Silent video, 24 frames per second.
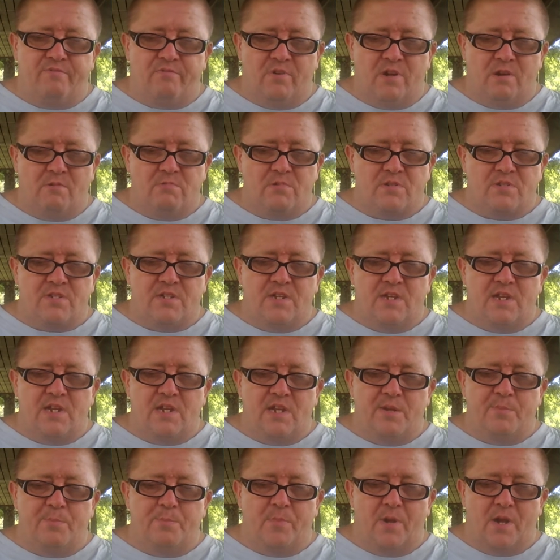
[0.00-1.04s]
frequency
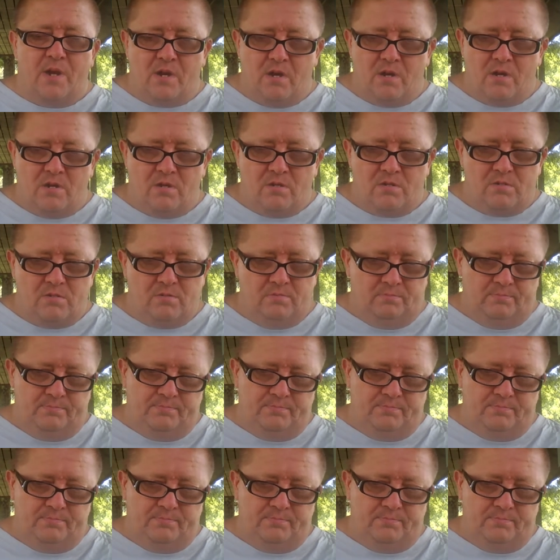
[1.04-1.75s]
in megahertz.